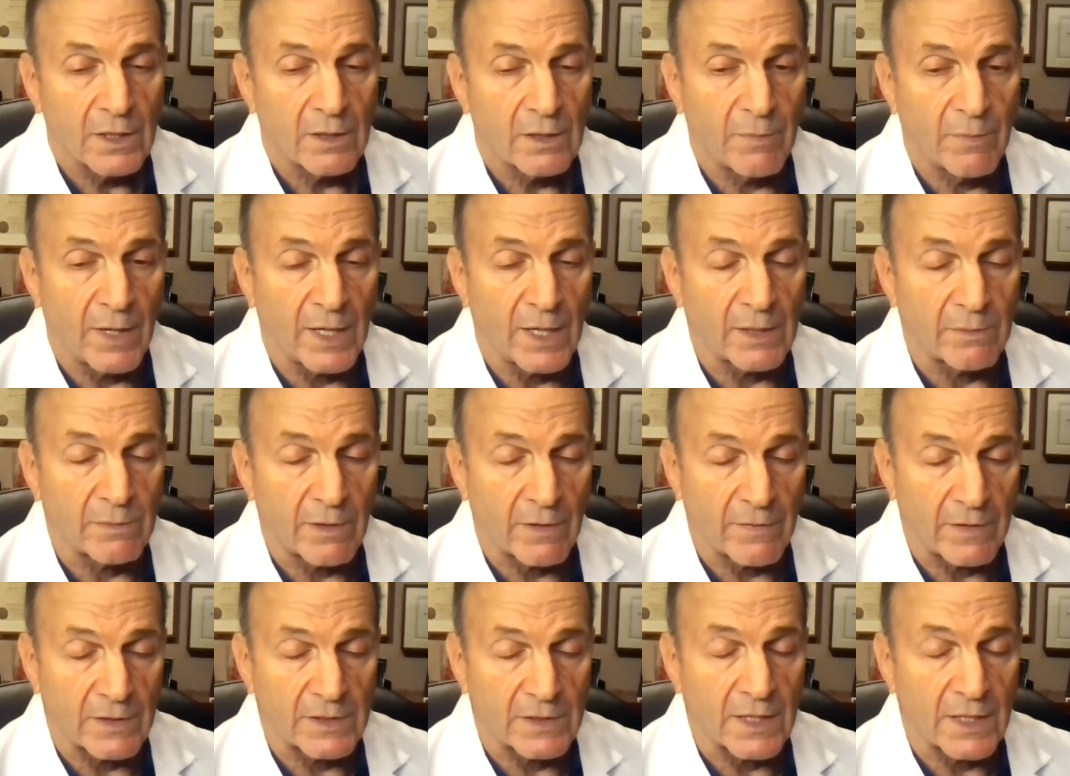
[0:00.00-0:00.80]
depending
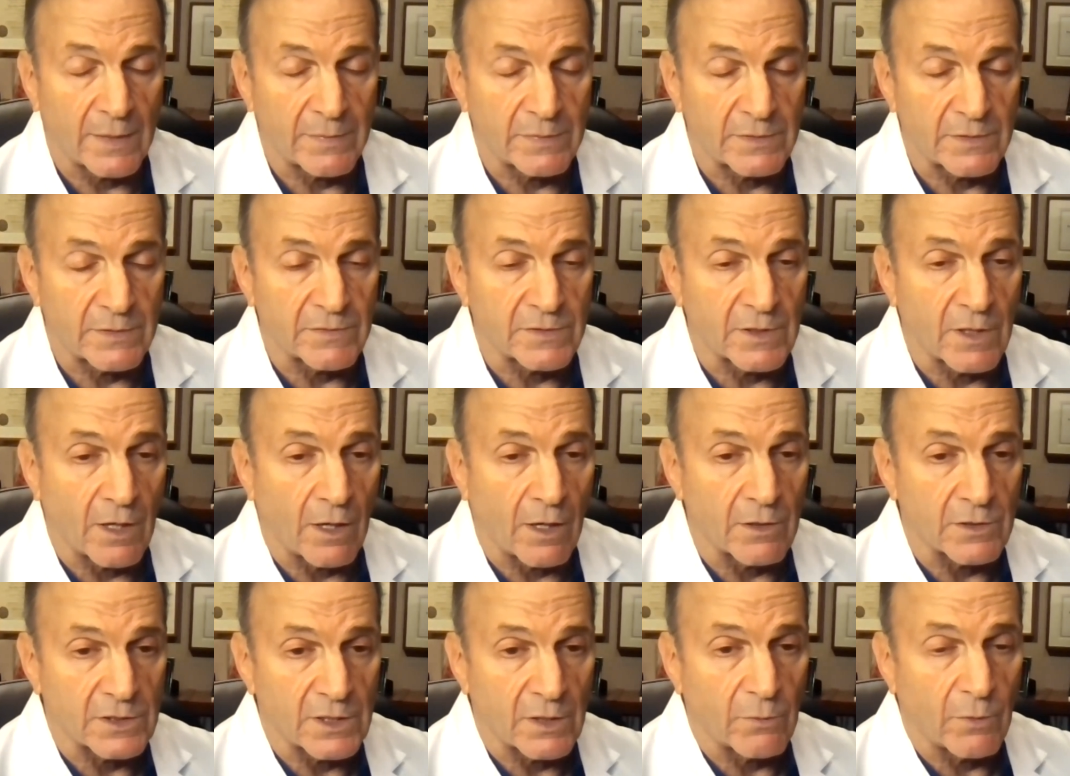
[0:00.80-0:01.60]
on the types of
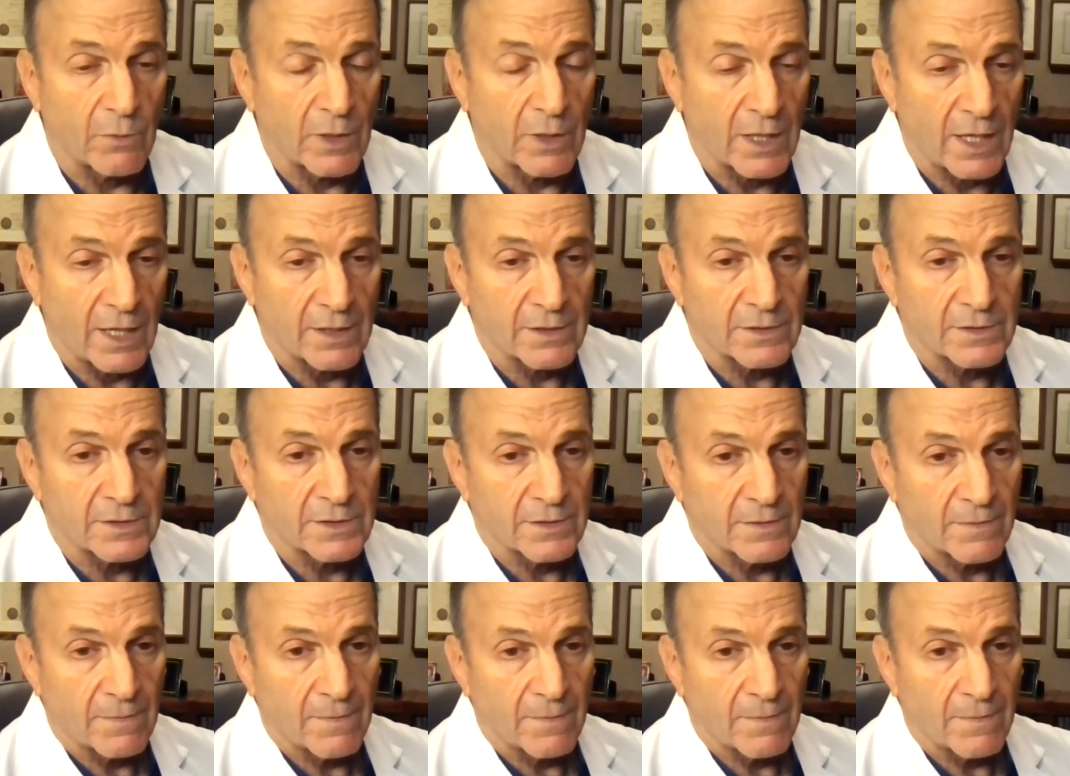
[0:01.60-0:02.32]
scars that one has.